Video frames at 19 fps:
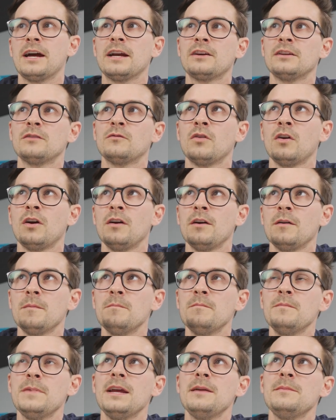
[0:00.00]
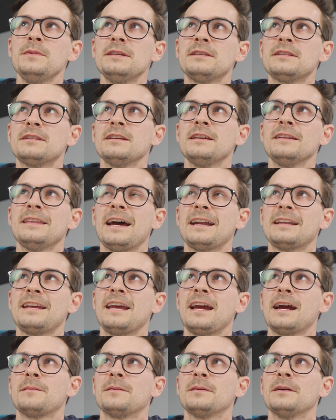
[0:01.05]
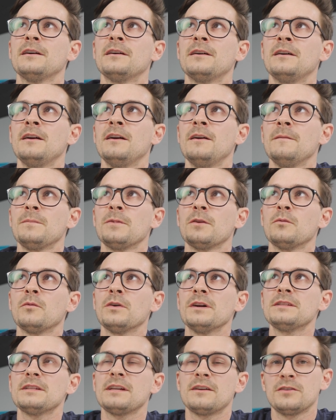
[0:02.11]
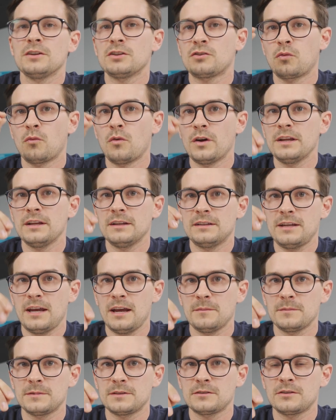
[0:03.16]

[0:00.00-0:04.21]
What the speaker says: I could maybe see that camera once every 20 attempts.